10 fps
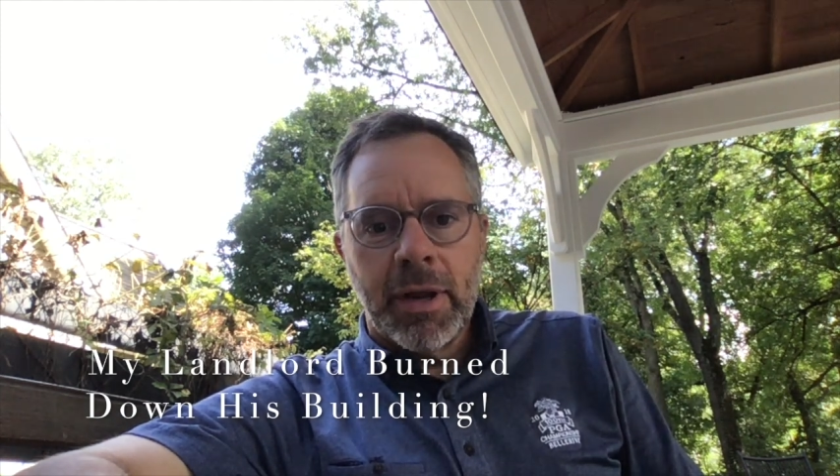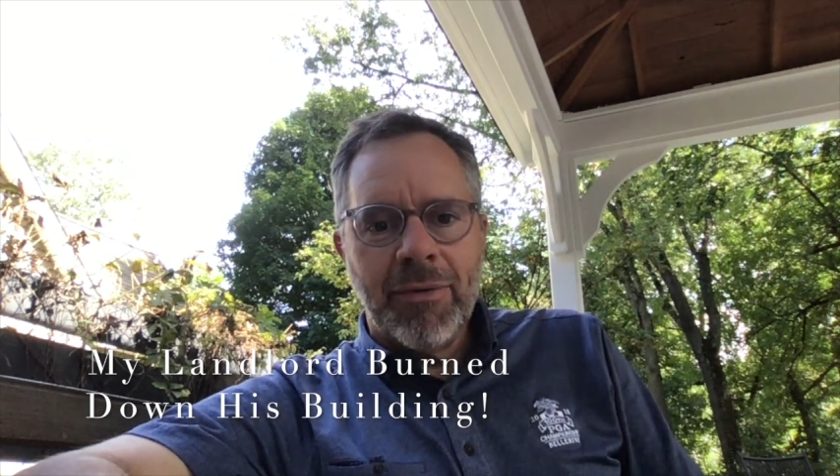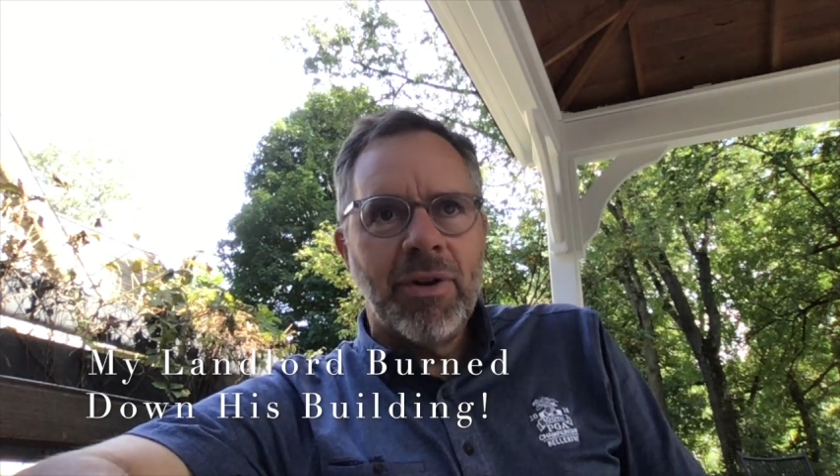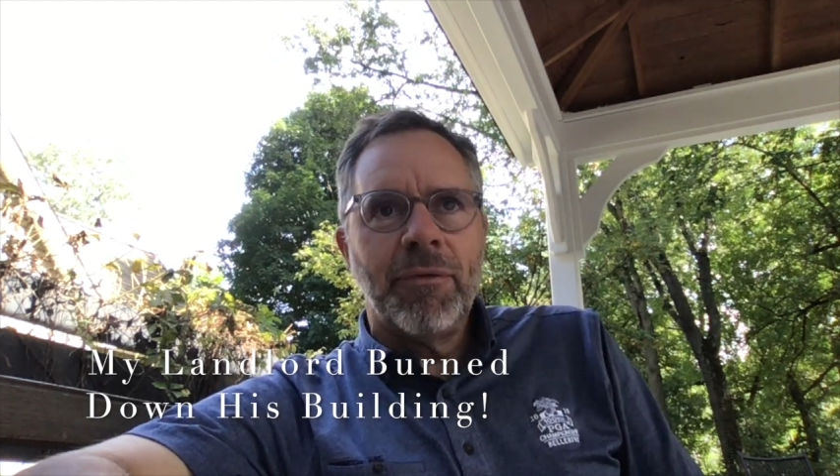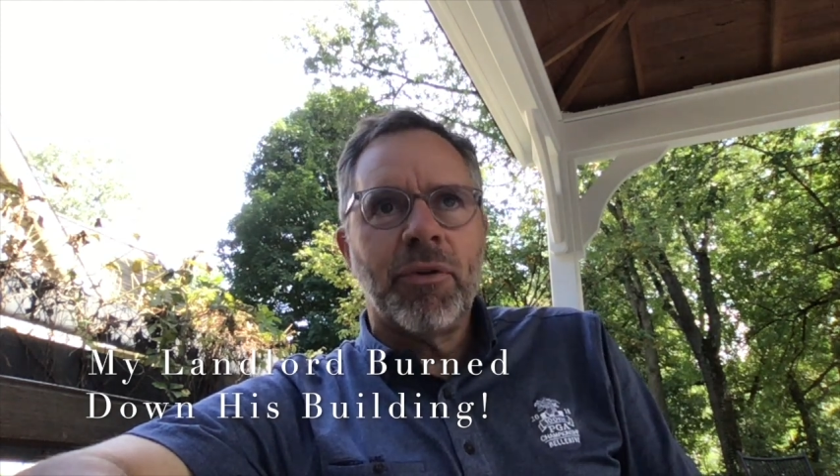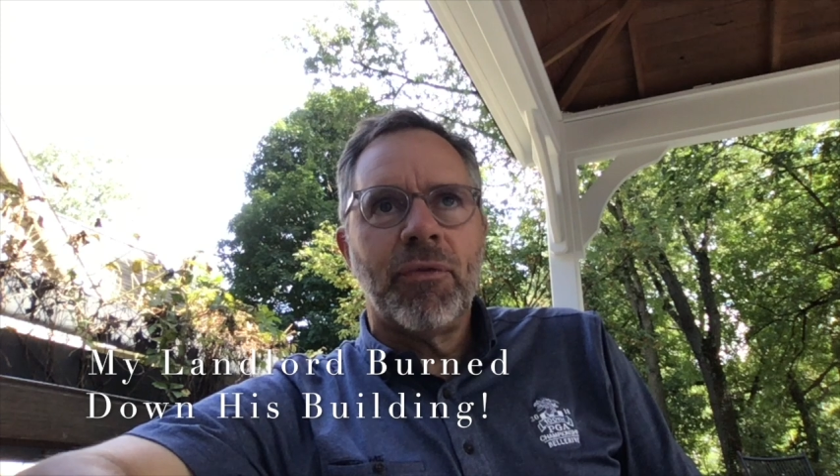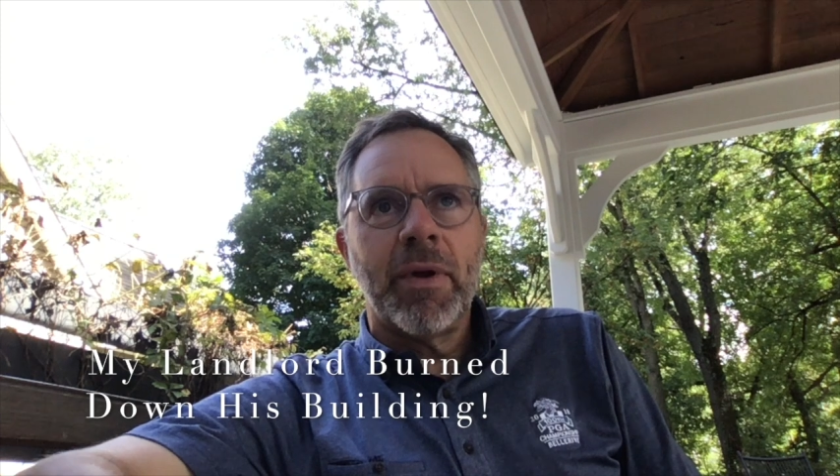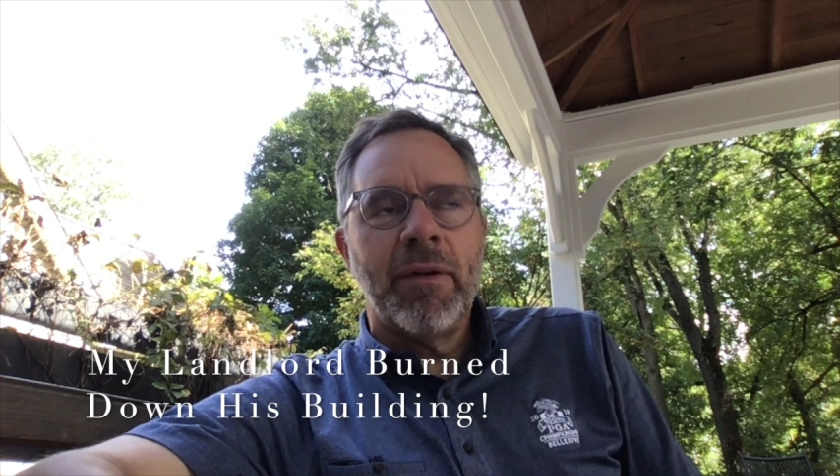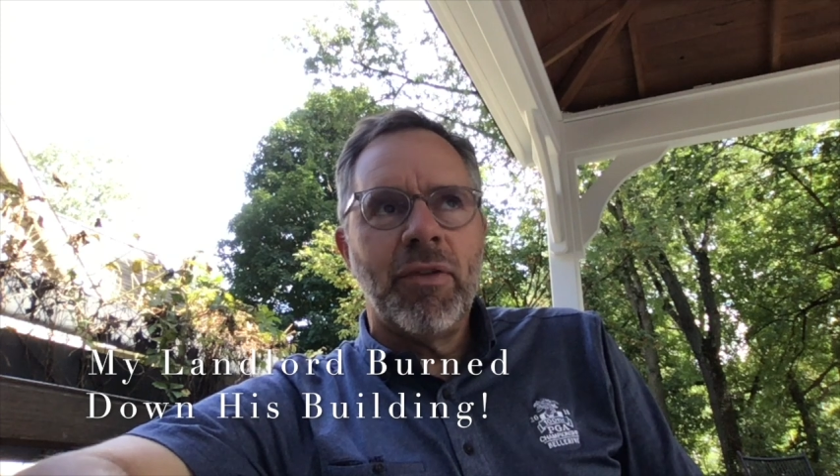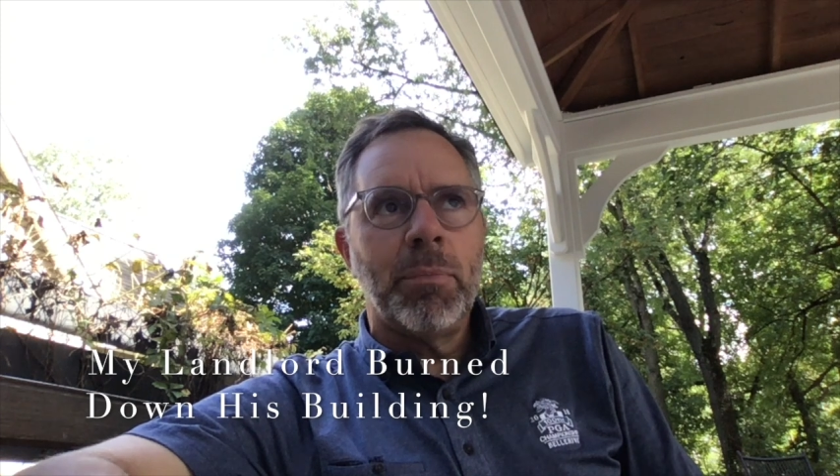Even if the
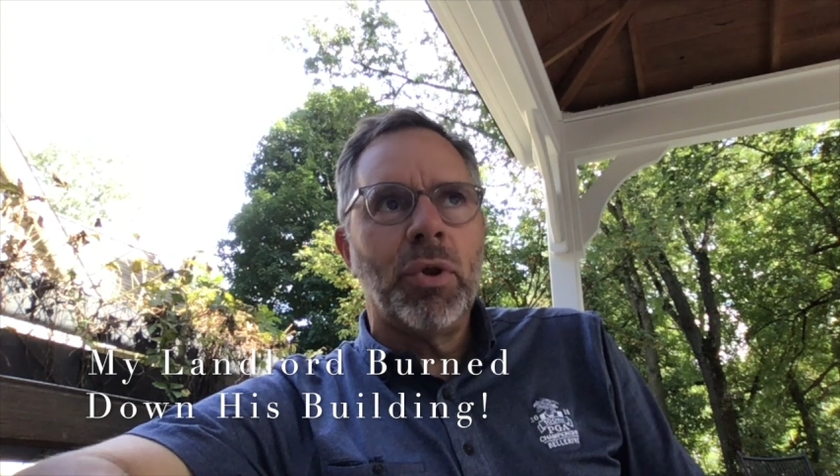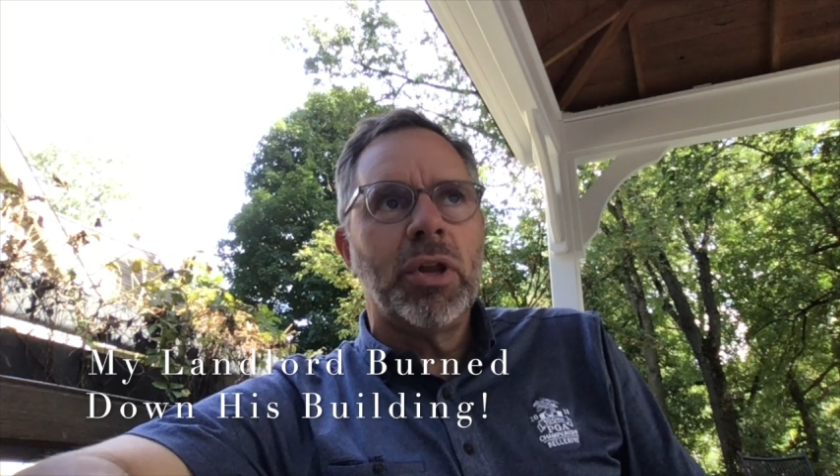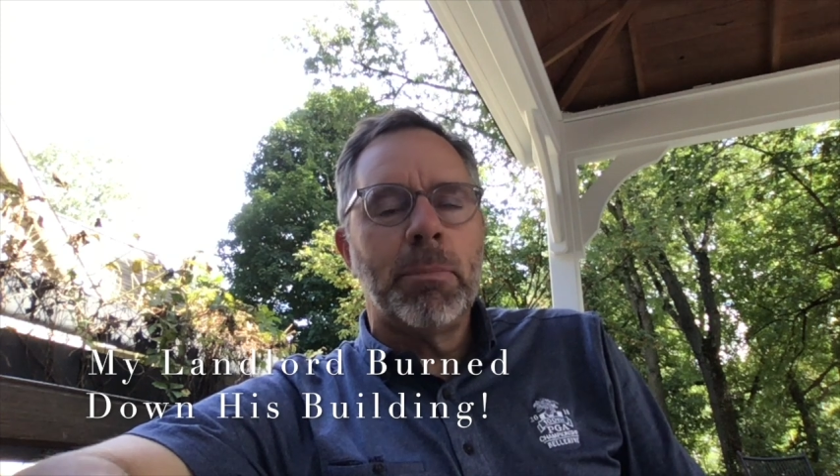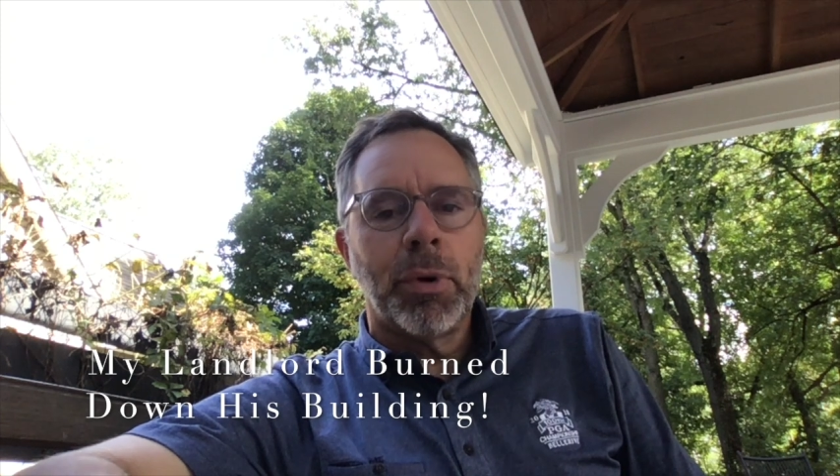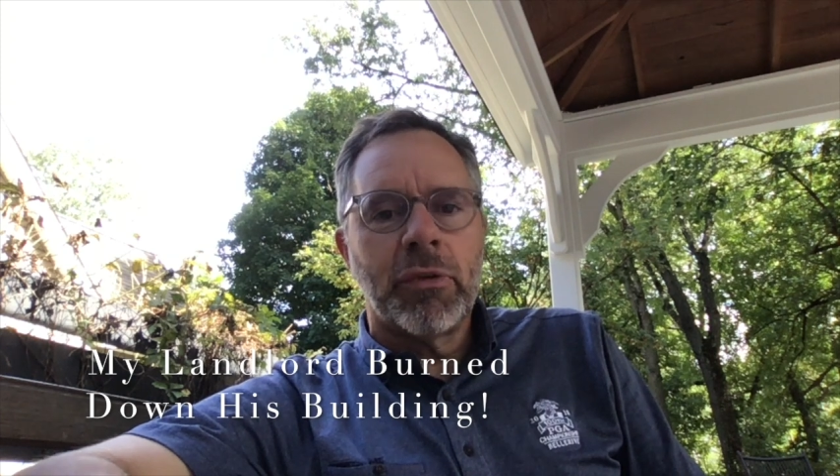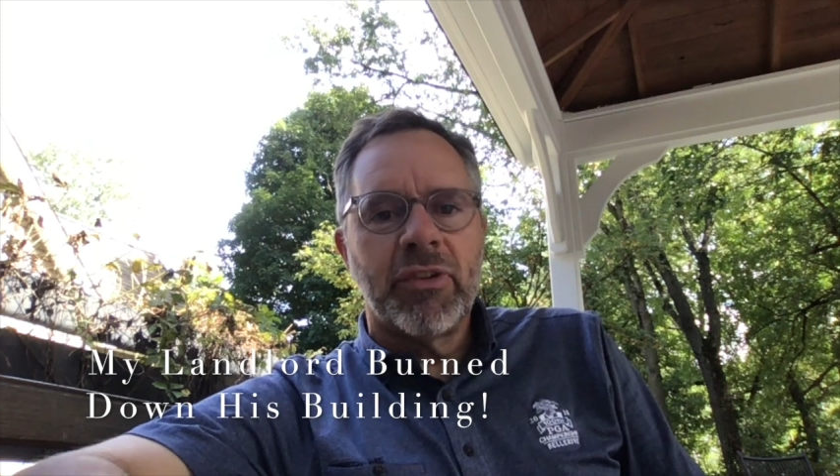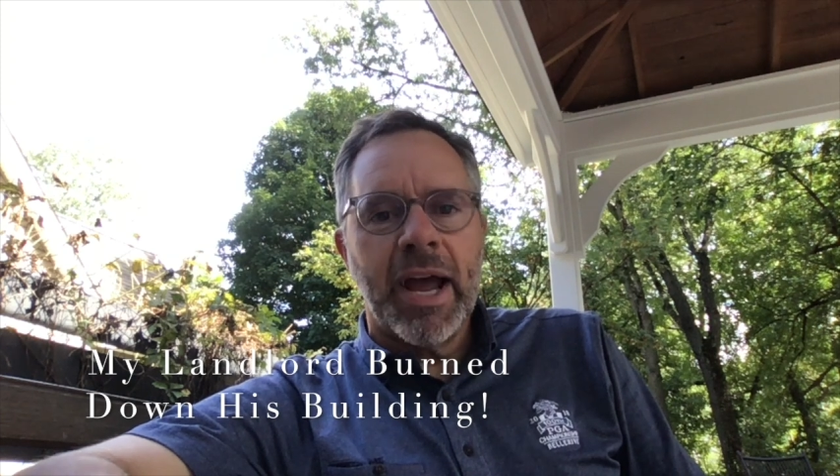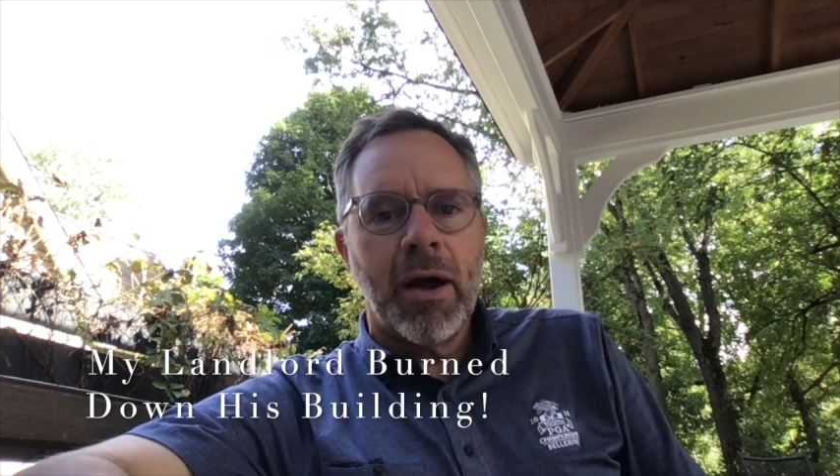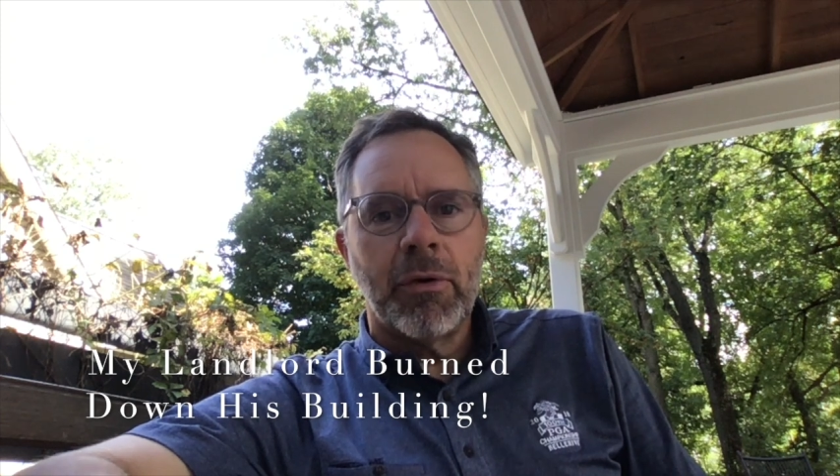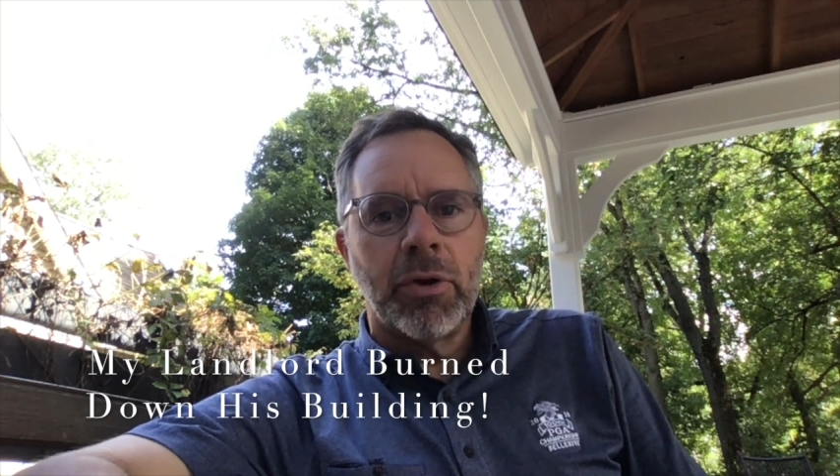if the building burns
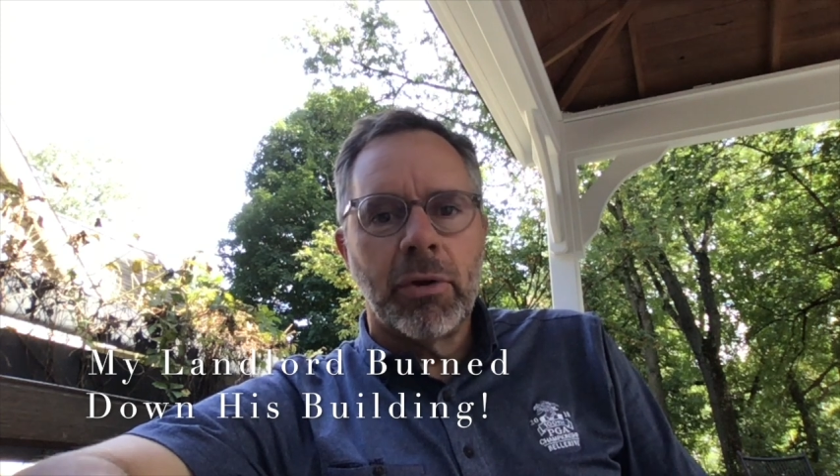down,